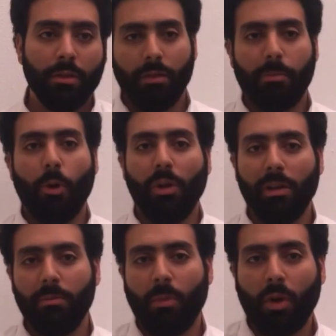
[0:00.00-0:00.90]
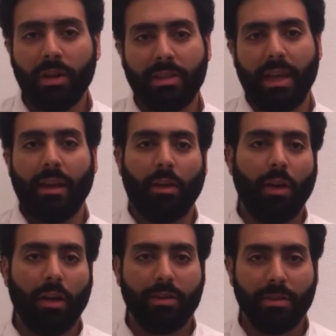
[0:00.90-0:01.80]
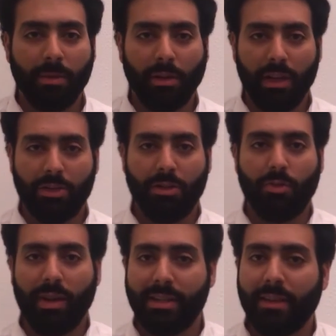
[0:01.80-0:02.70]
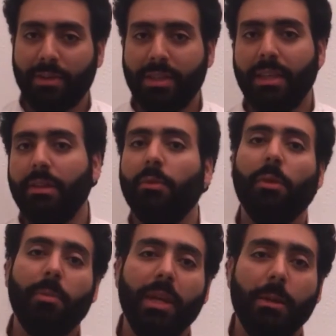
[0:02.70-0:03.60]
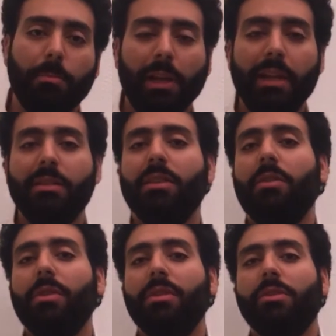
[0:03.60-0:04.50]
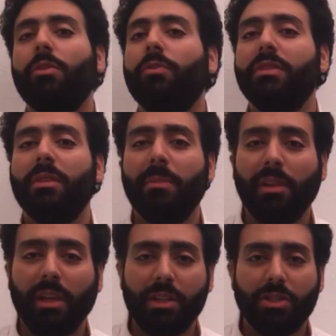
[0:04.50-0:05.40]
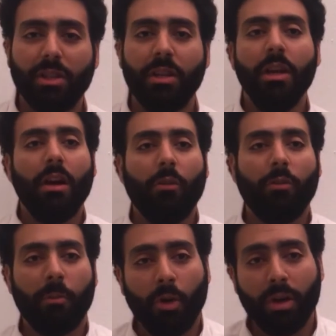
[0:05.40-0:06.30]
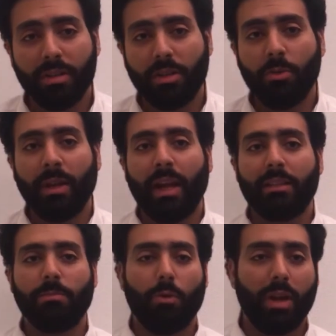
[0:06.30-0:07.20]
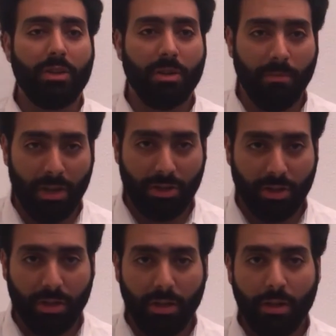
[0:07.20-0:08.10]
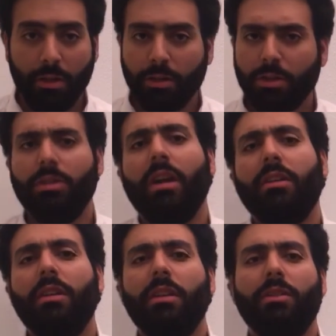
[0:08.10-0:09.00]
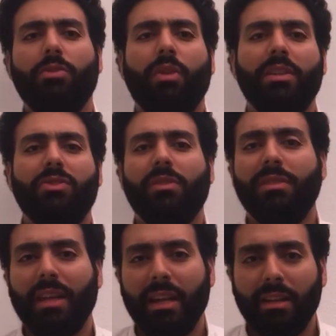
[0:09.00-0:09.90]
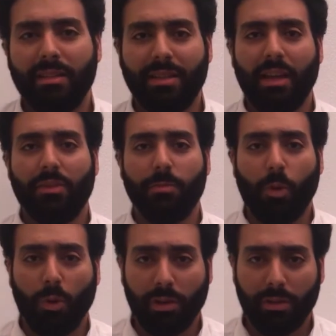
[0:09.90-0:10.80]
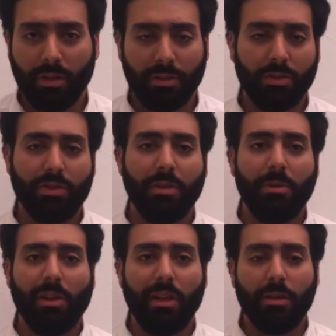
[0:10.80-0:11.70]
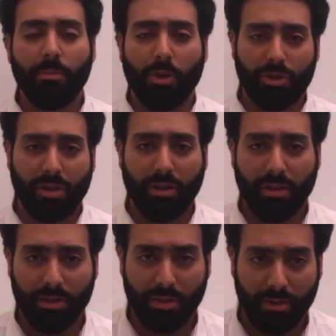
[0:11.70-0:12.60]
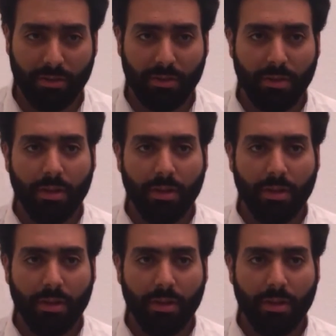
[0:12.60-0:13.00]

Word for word: The Poland Mars Analog Simulation twenty seventeen will be a planetary surface simulation of a Mars human exploration mission, conducted in a terrestrial site in southern Poland under simulated Martian conditions.